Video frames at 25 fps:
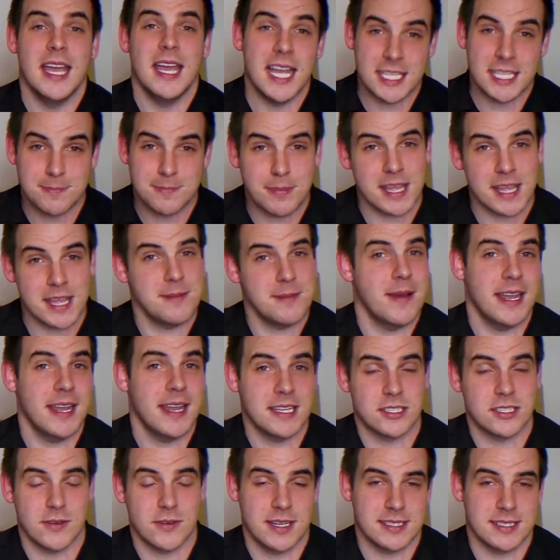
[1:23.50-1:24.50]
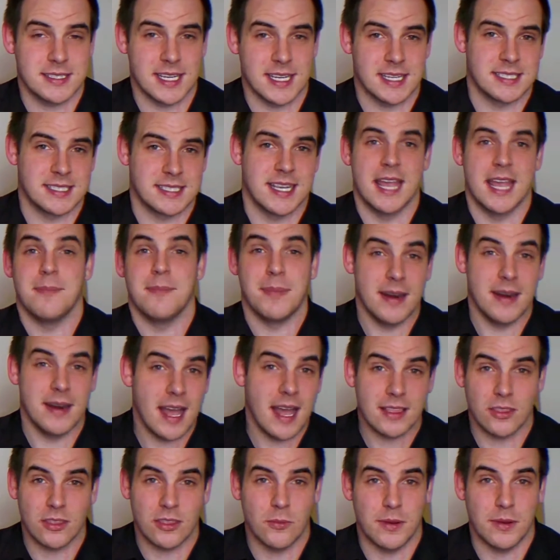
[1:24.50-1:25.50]
It's played by a string sextet, but
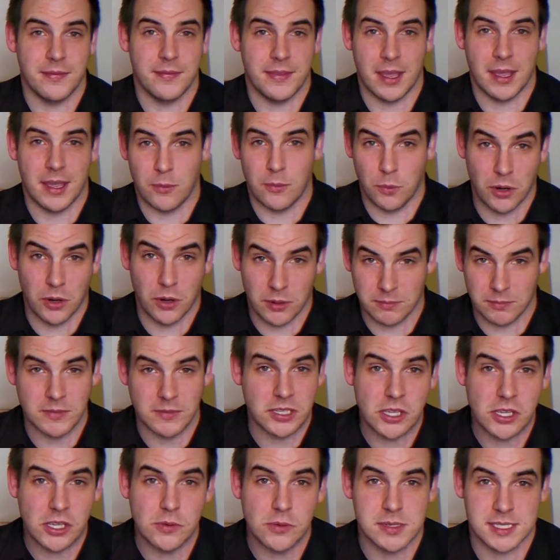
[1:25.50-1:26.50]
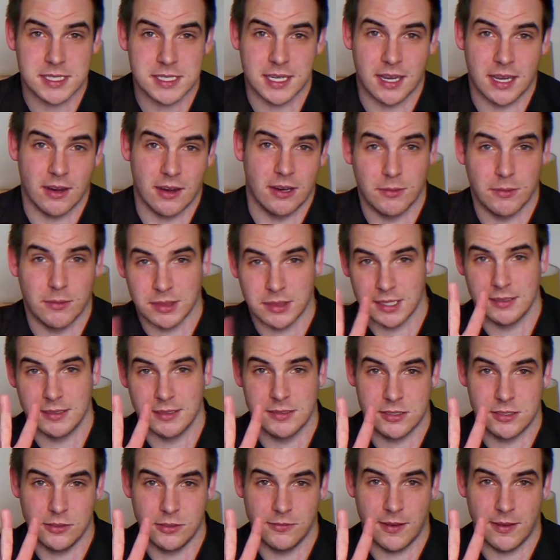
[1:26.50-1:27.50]
not the one that we're used to hearing with the
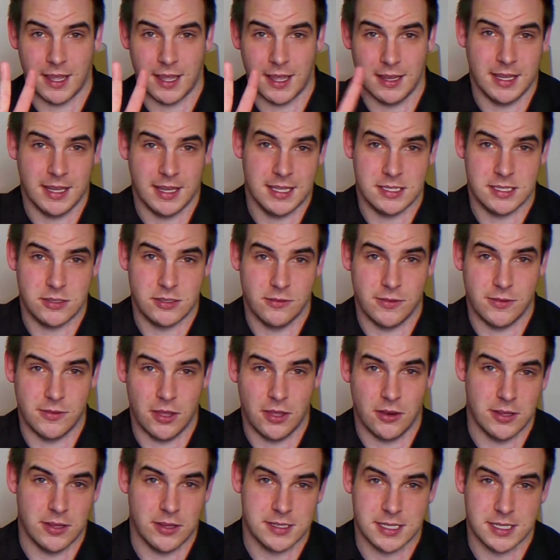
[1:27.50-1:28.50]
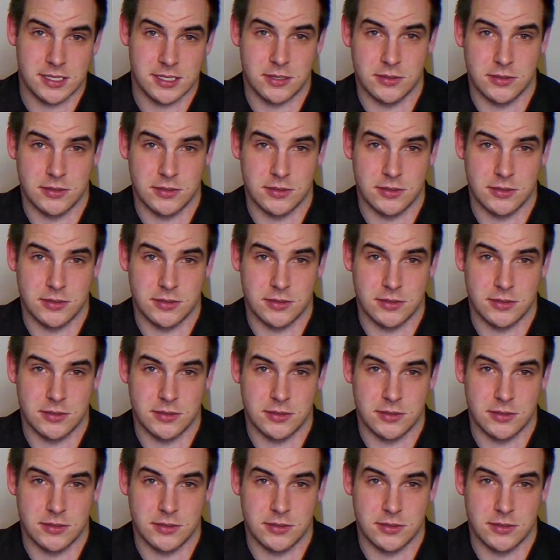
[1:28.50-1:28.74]
2 violins, 2 violas, and 2